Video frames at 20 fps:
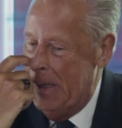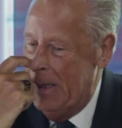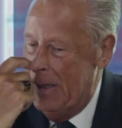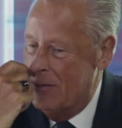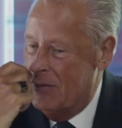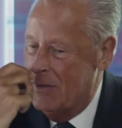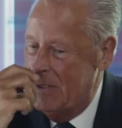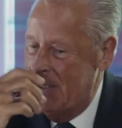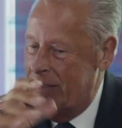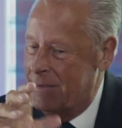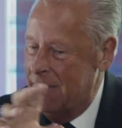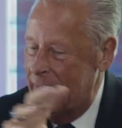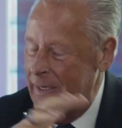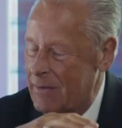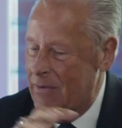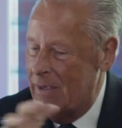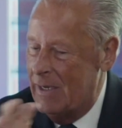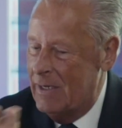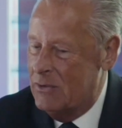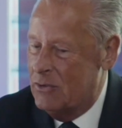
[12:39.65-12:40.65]
is that he
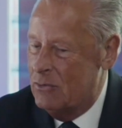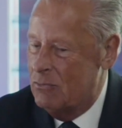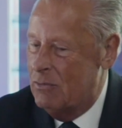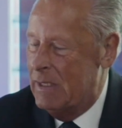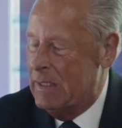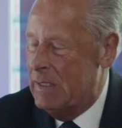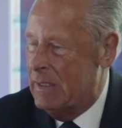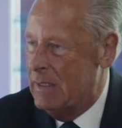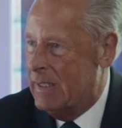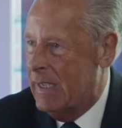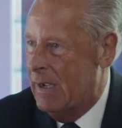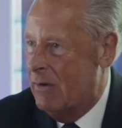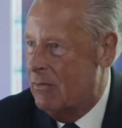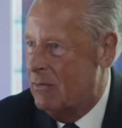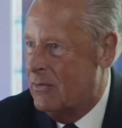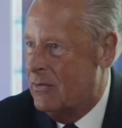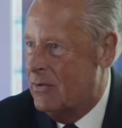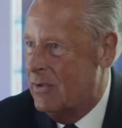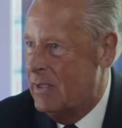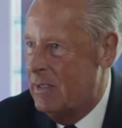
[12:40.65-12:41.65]
takes out a rental
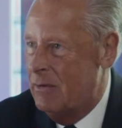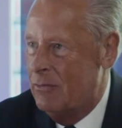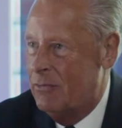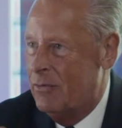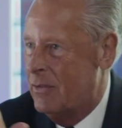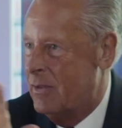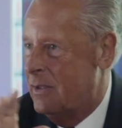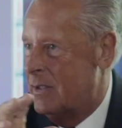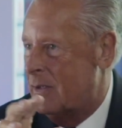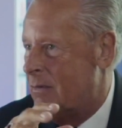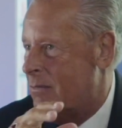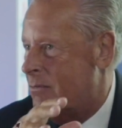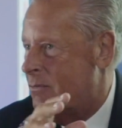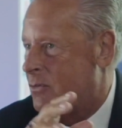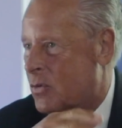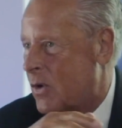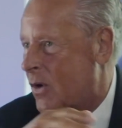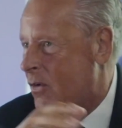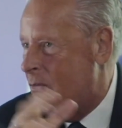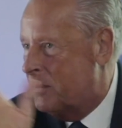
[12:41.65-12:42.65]
guarantee for the
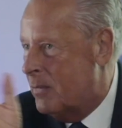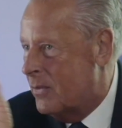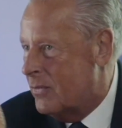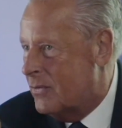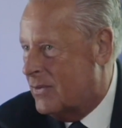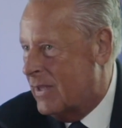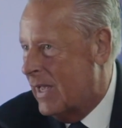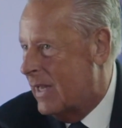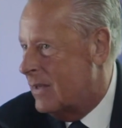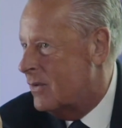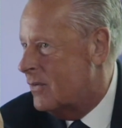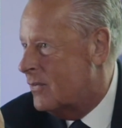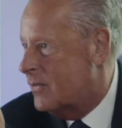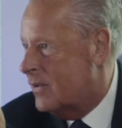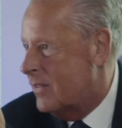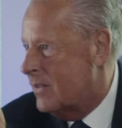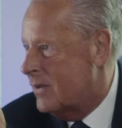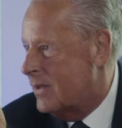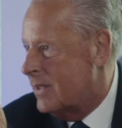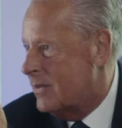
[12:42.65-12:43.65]
12-month
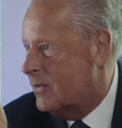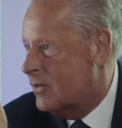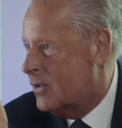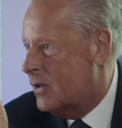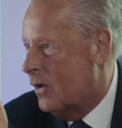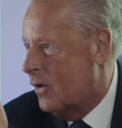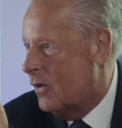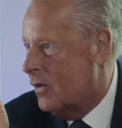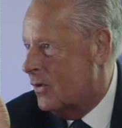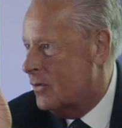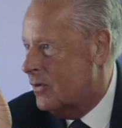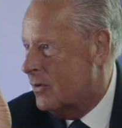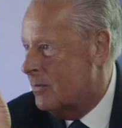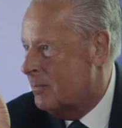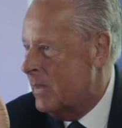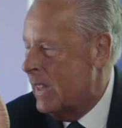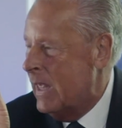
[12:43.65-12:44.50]
tenancy that he's got.